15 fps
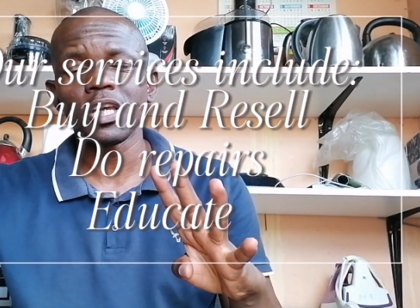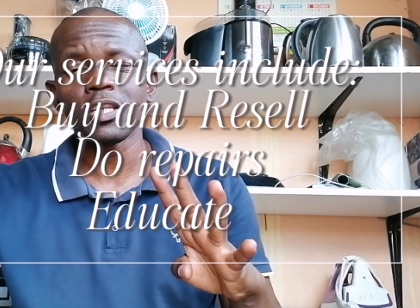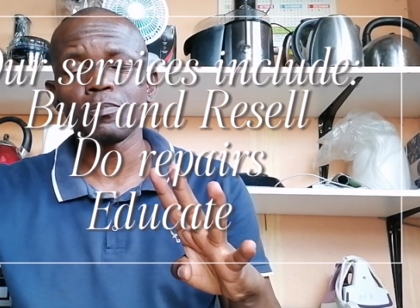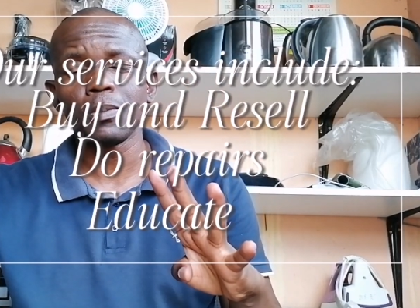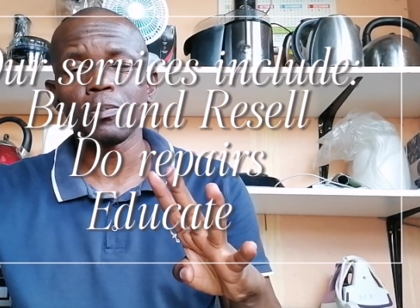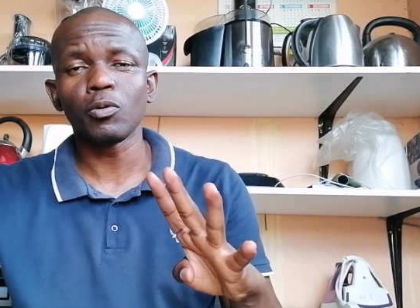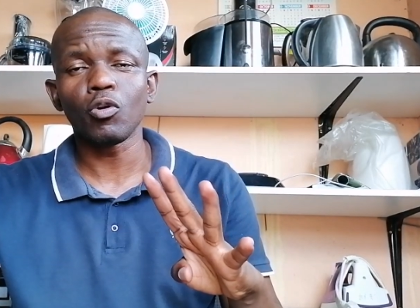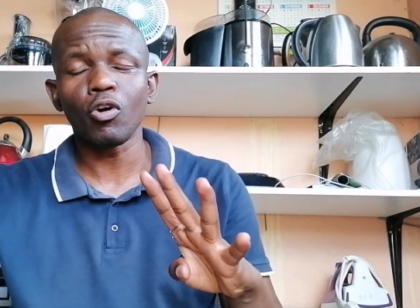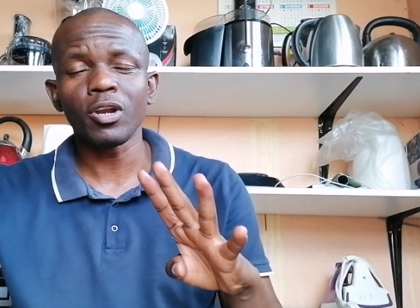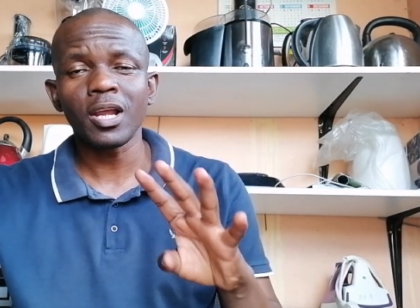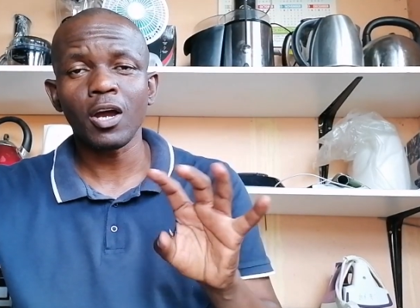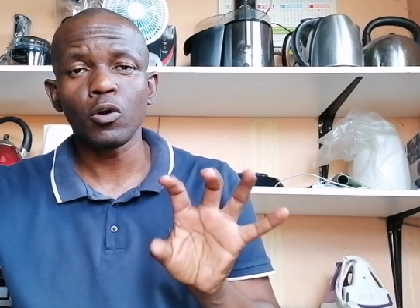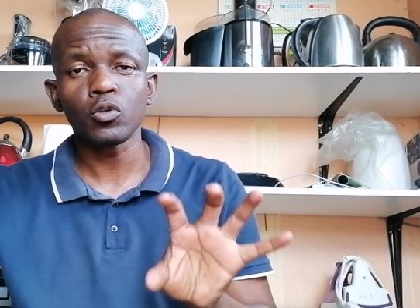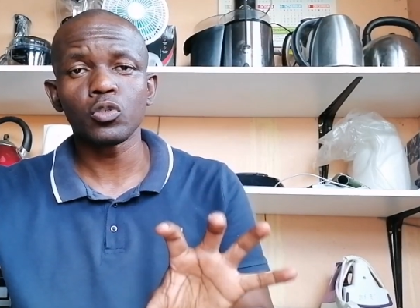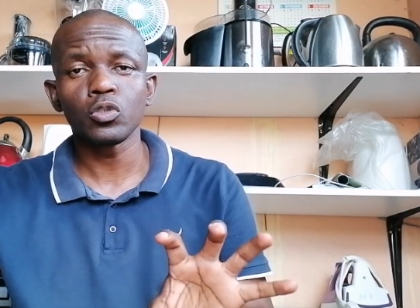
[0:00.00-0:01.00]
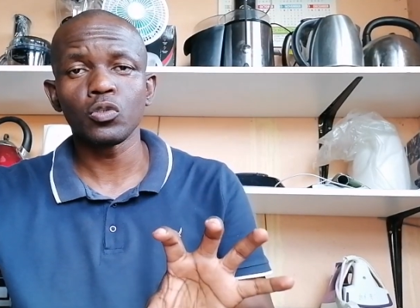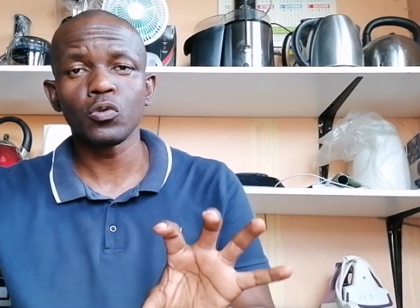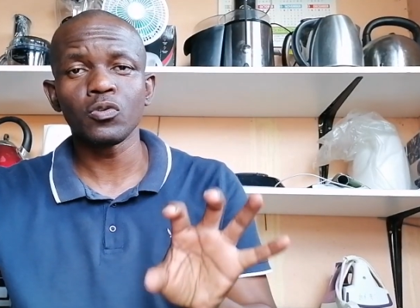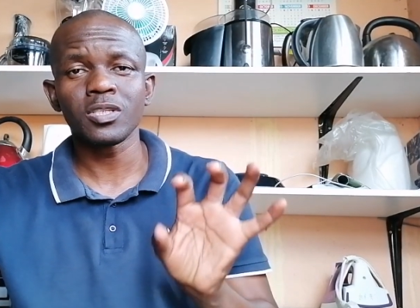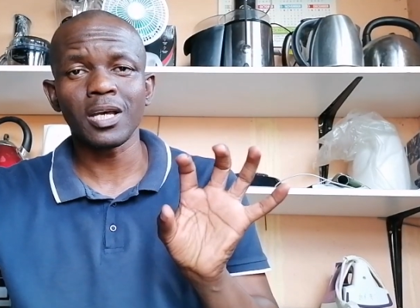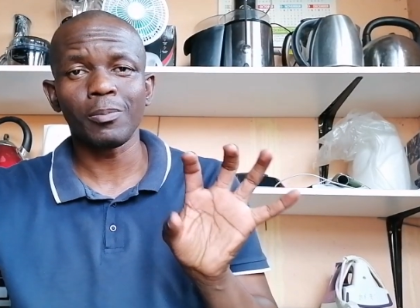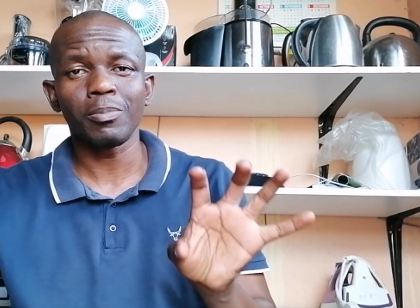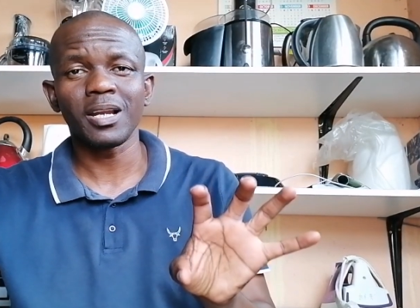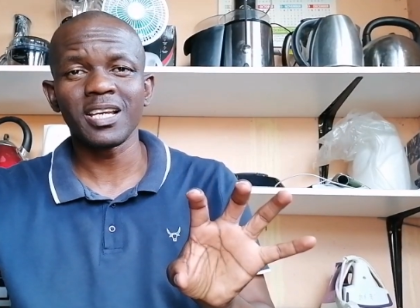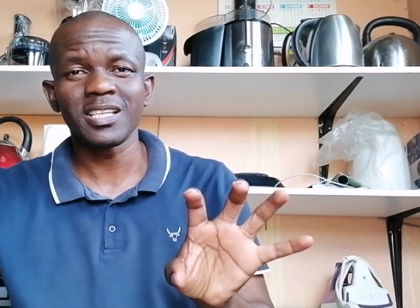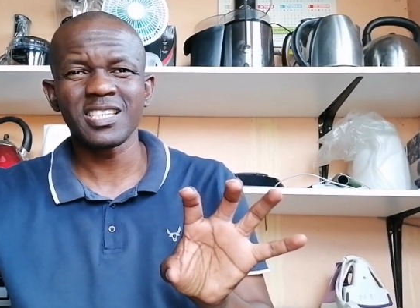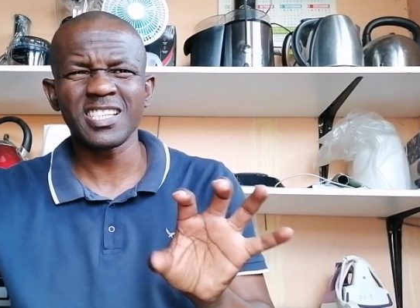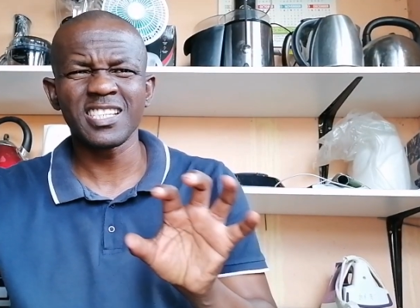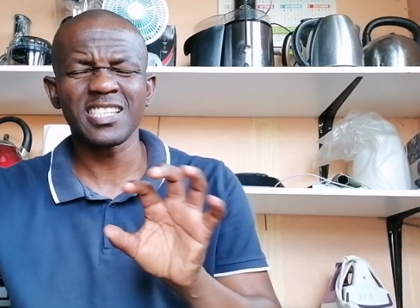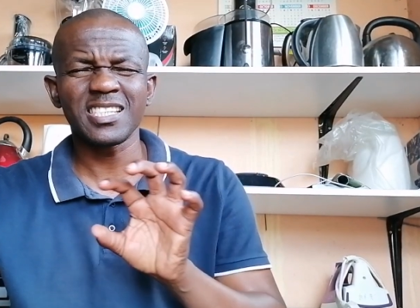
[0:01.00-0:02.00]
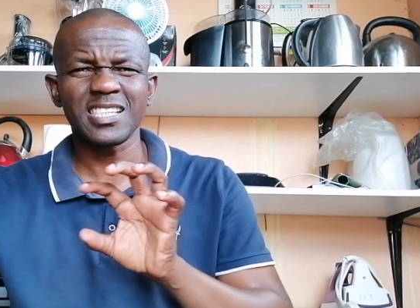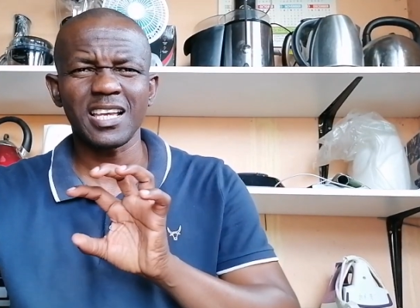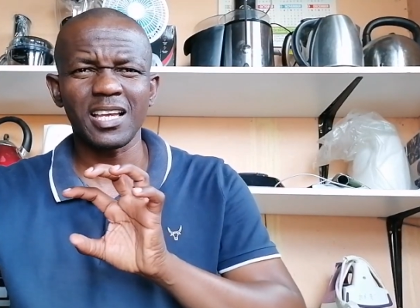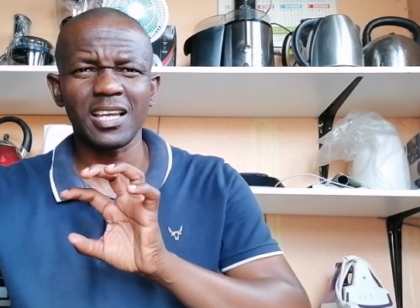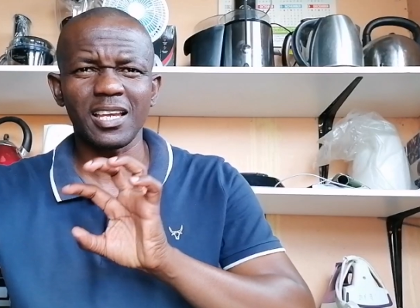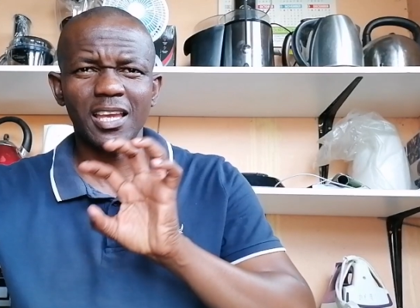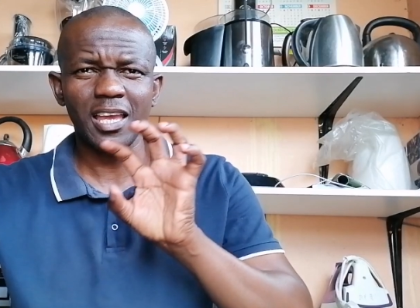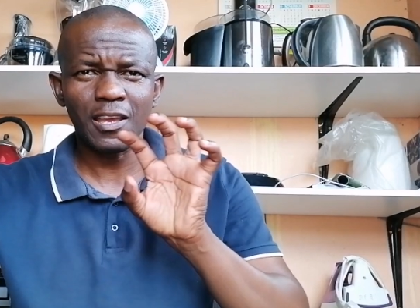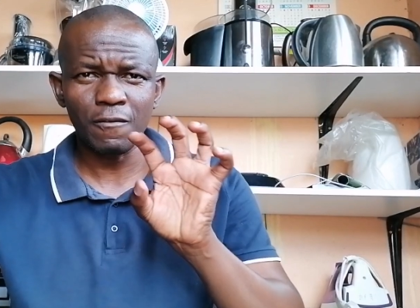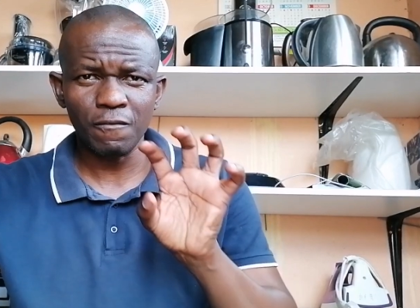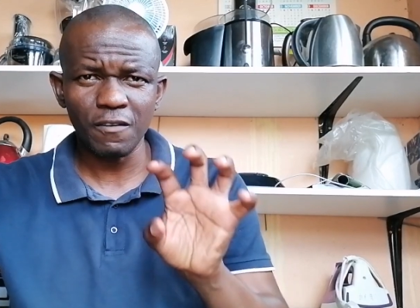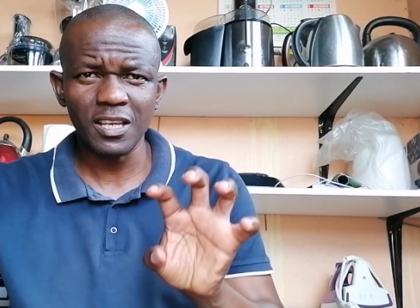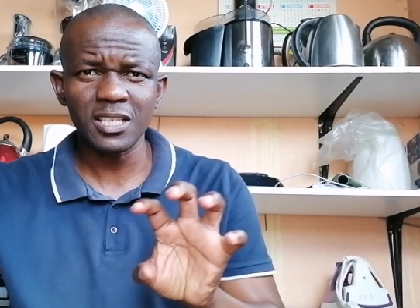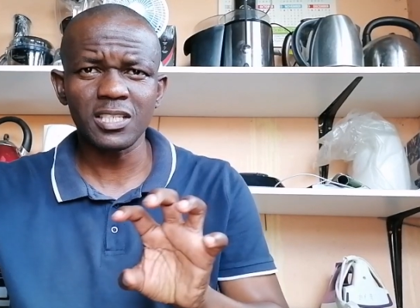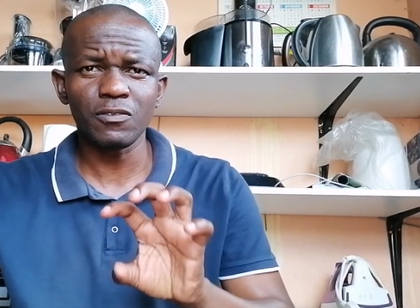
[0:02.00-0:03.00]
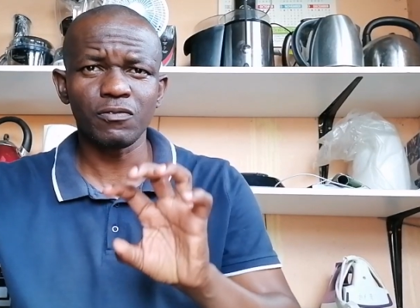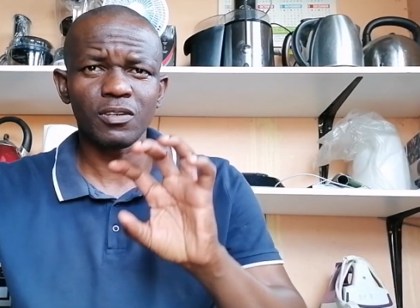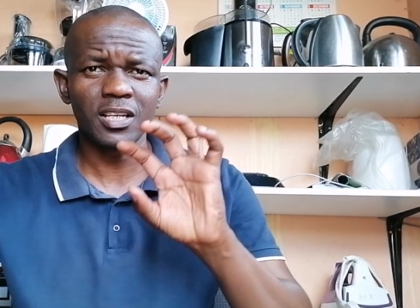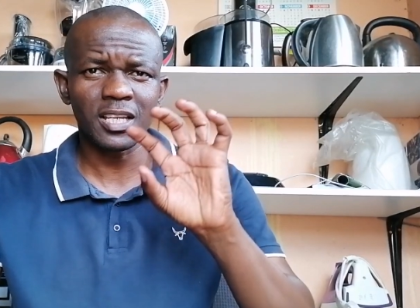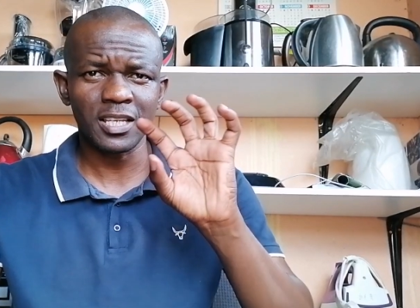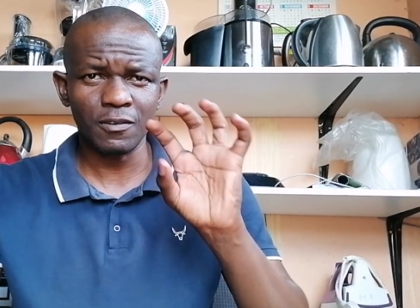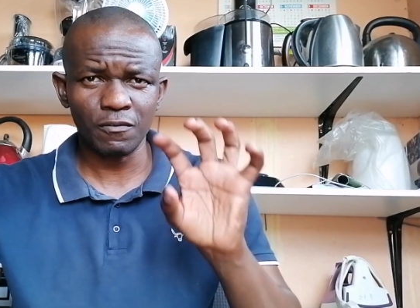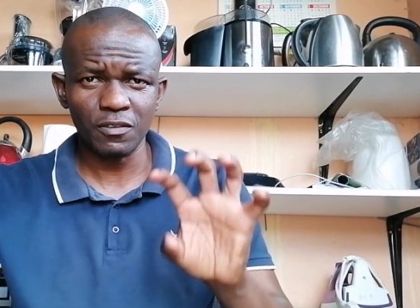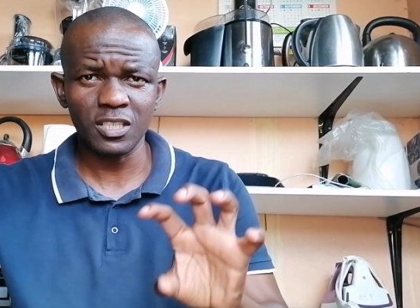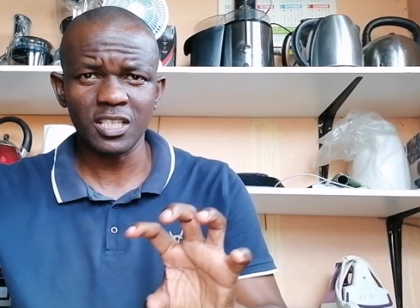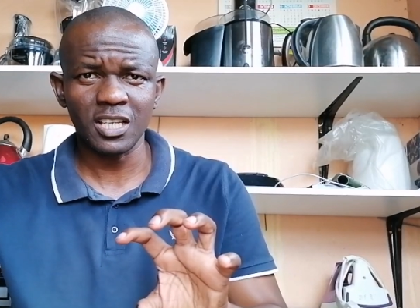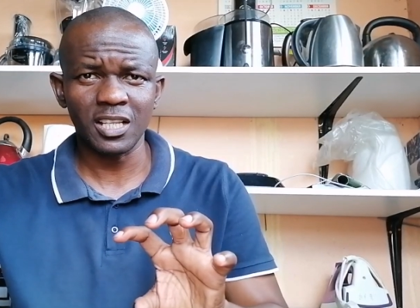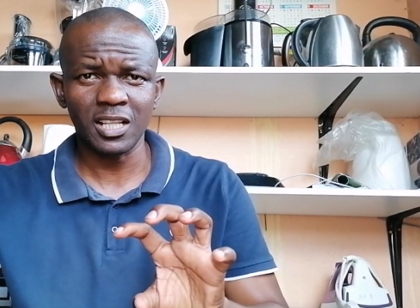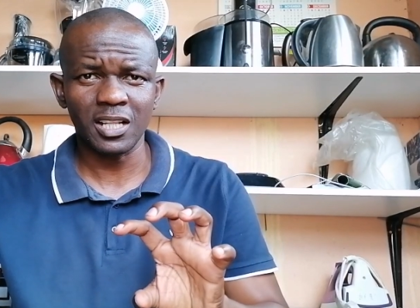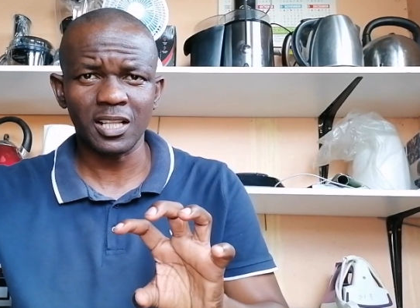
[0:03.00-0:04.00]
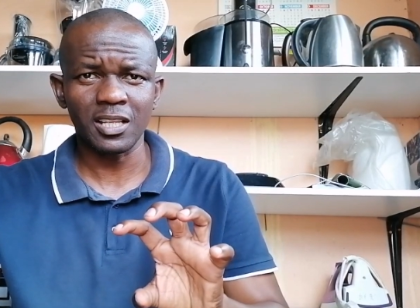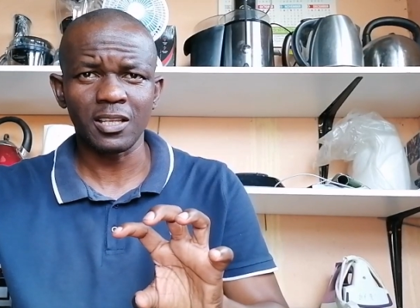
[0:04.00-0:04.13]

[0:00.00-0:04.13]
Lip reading: people on how to use appliances effectively and efficiently.